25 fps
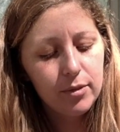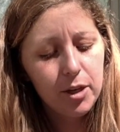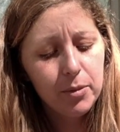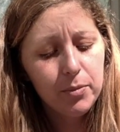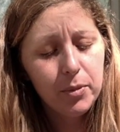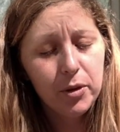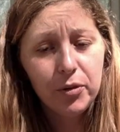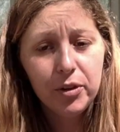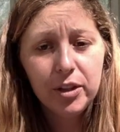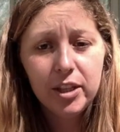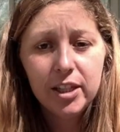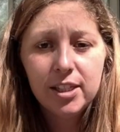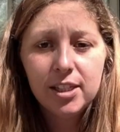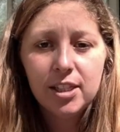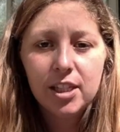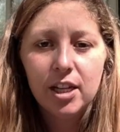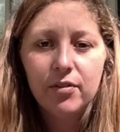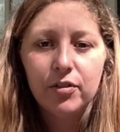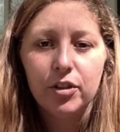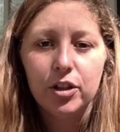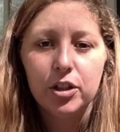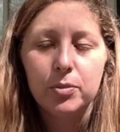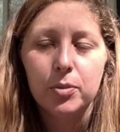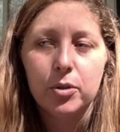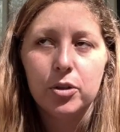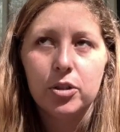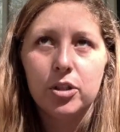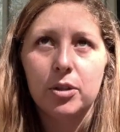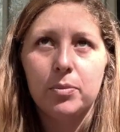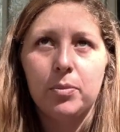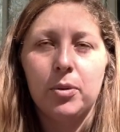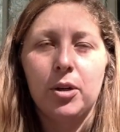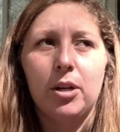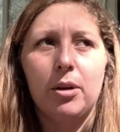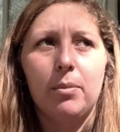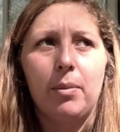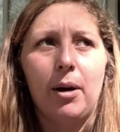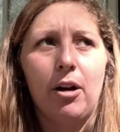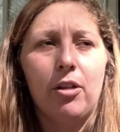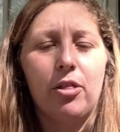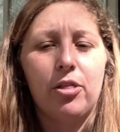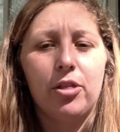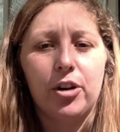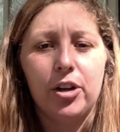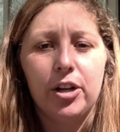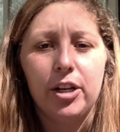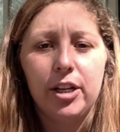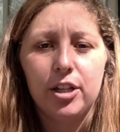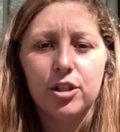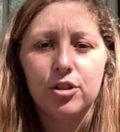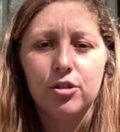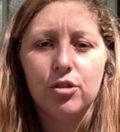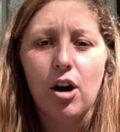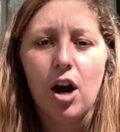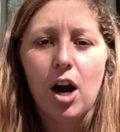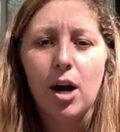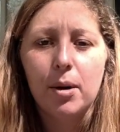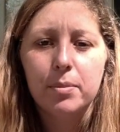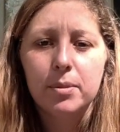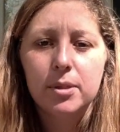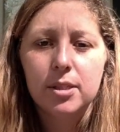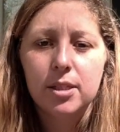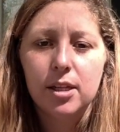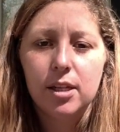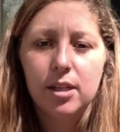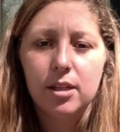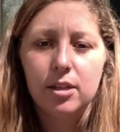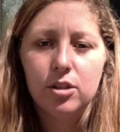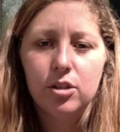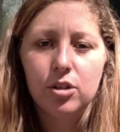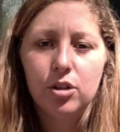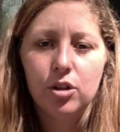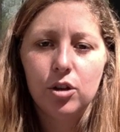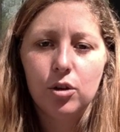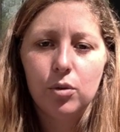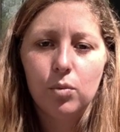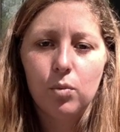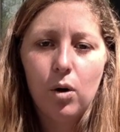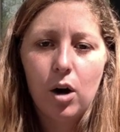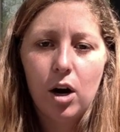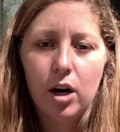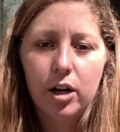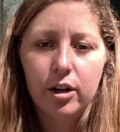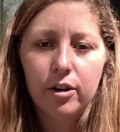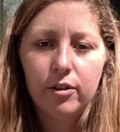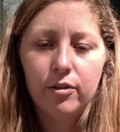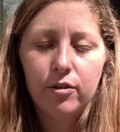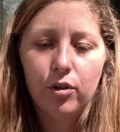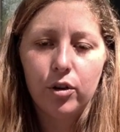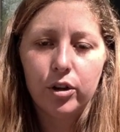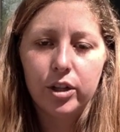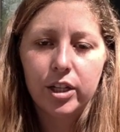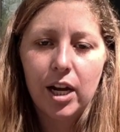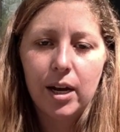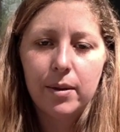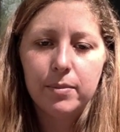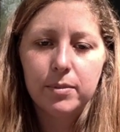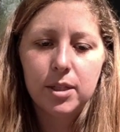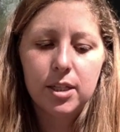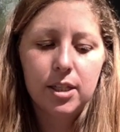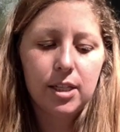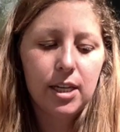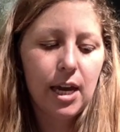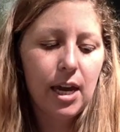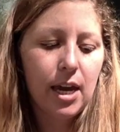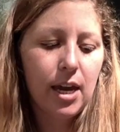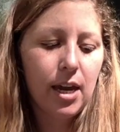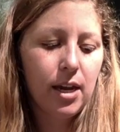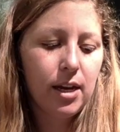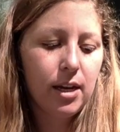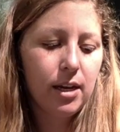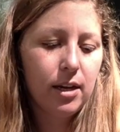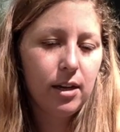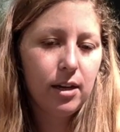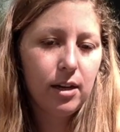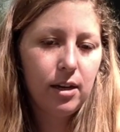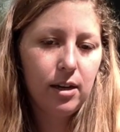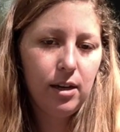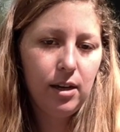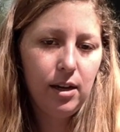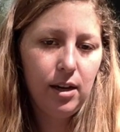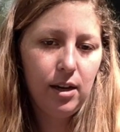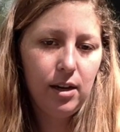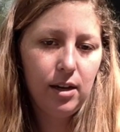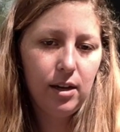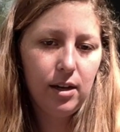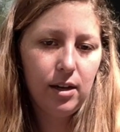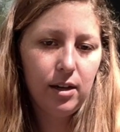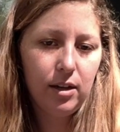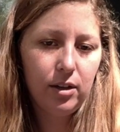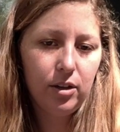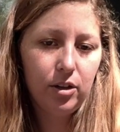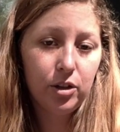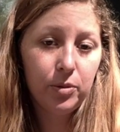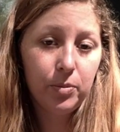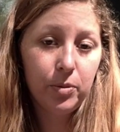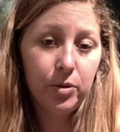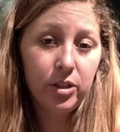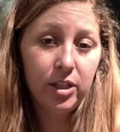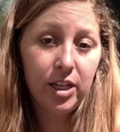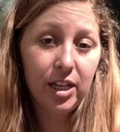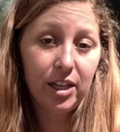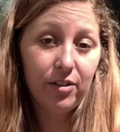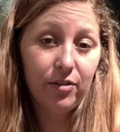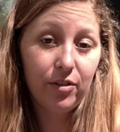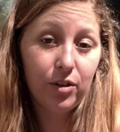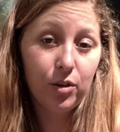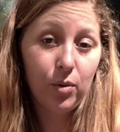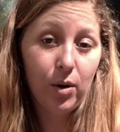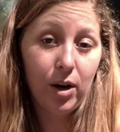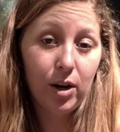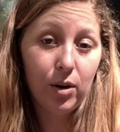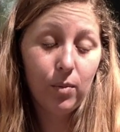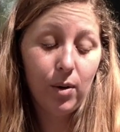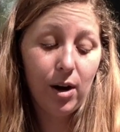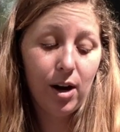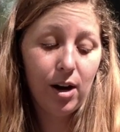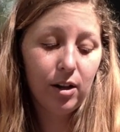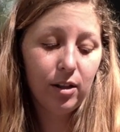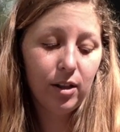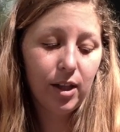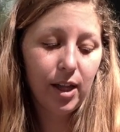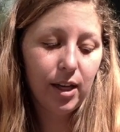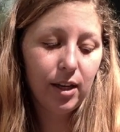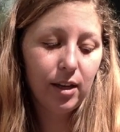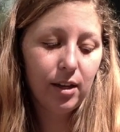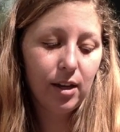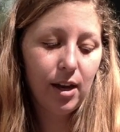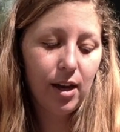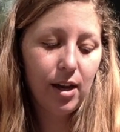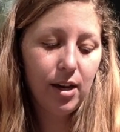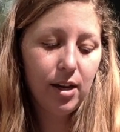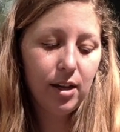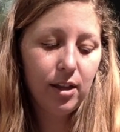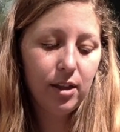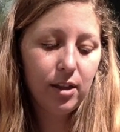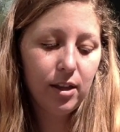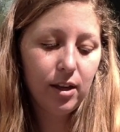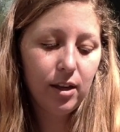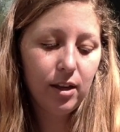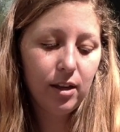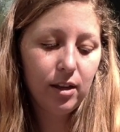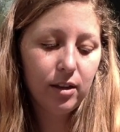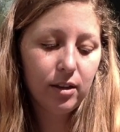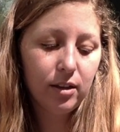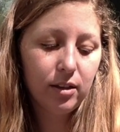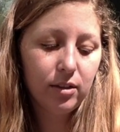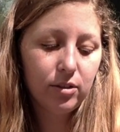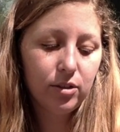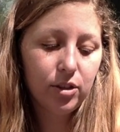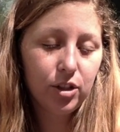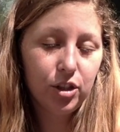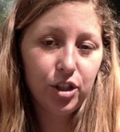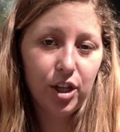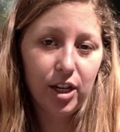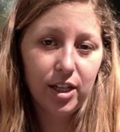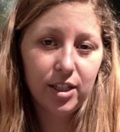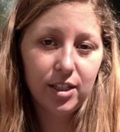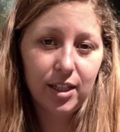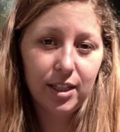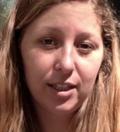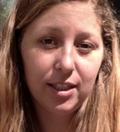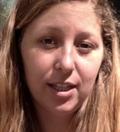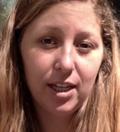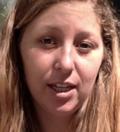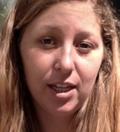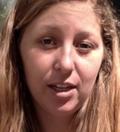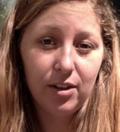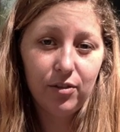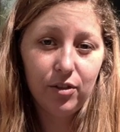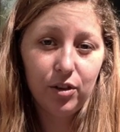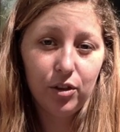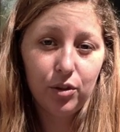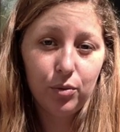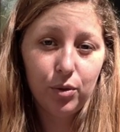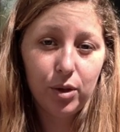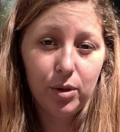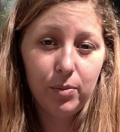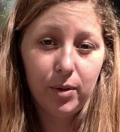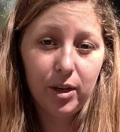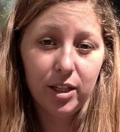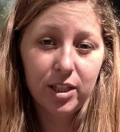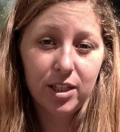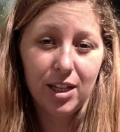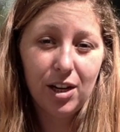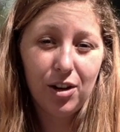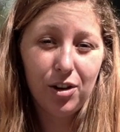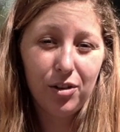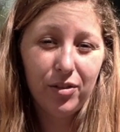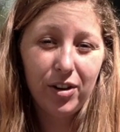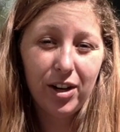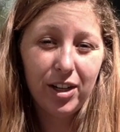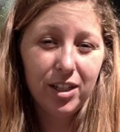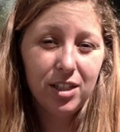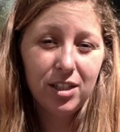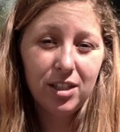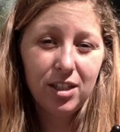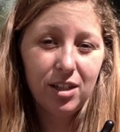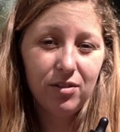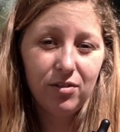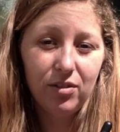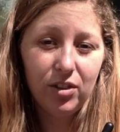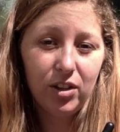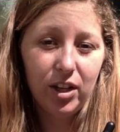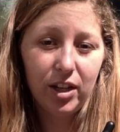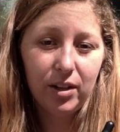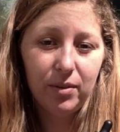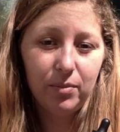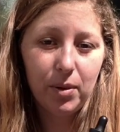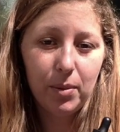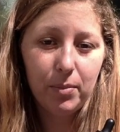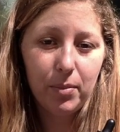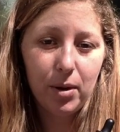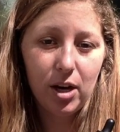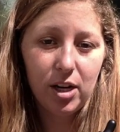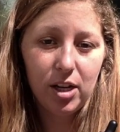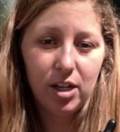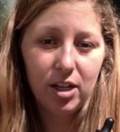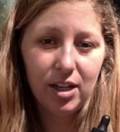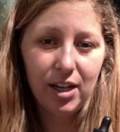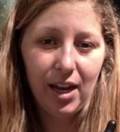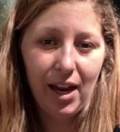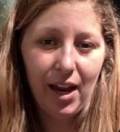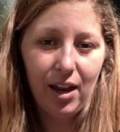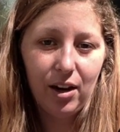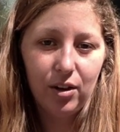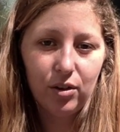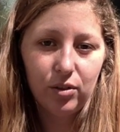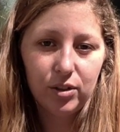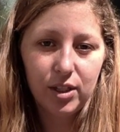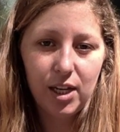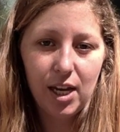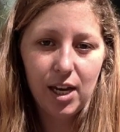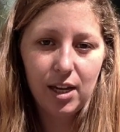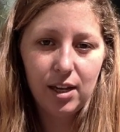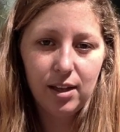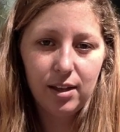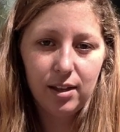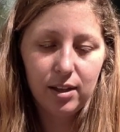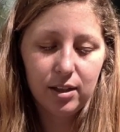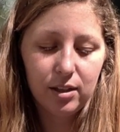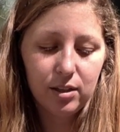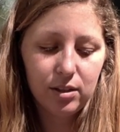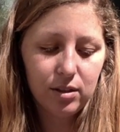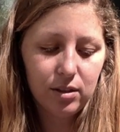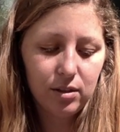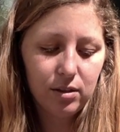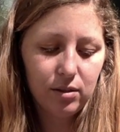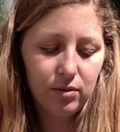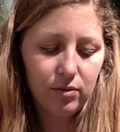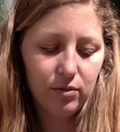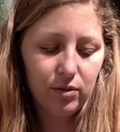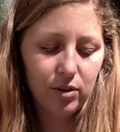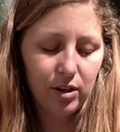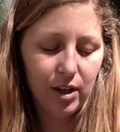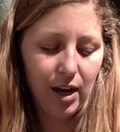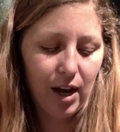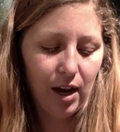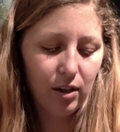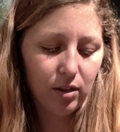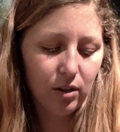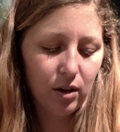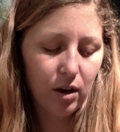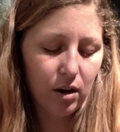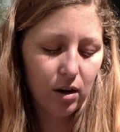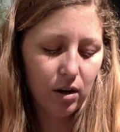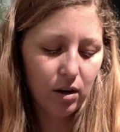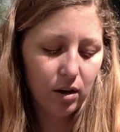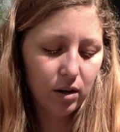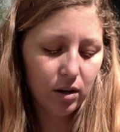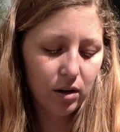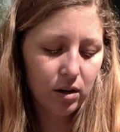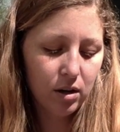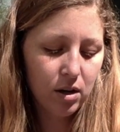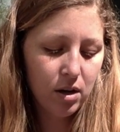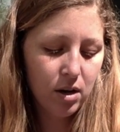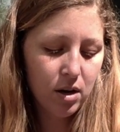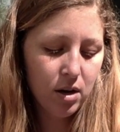But with this stuff, you're supposed to put about 30 drops into your water 4 times a day, and you're supposed to take it for quite a while. Like, anything suggests like taking it for 3 months. However, I just didn't feel like my body could handle taking this for that long.